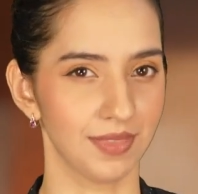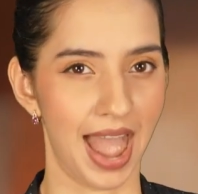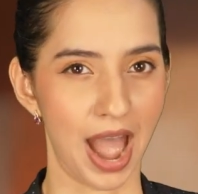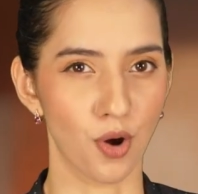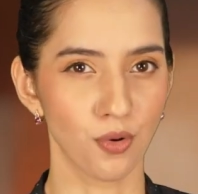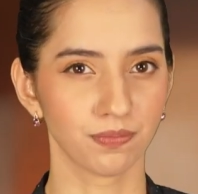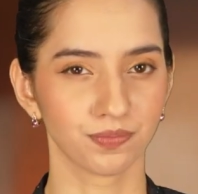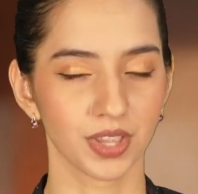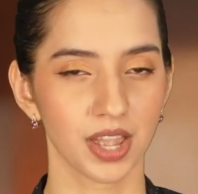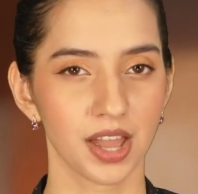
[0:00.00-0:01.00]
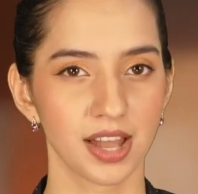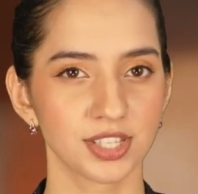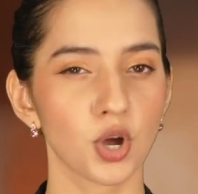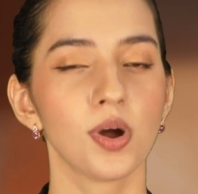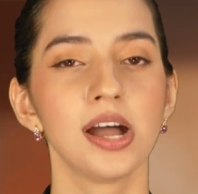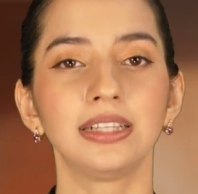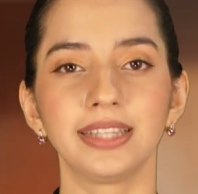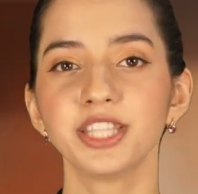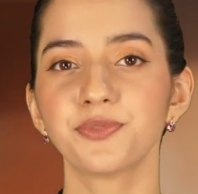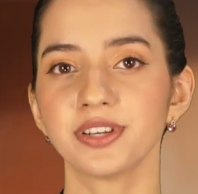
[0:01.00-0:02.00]
How? So
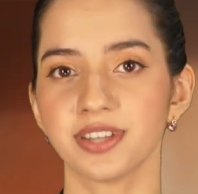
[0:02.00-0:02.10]
let's first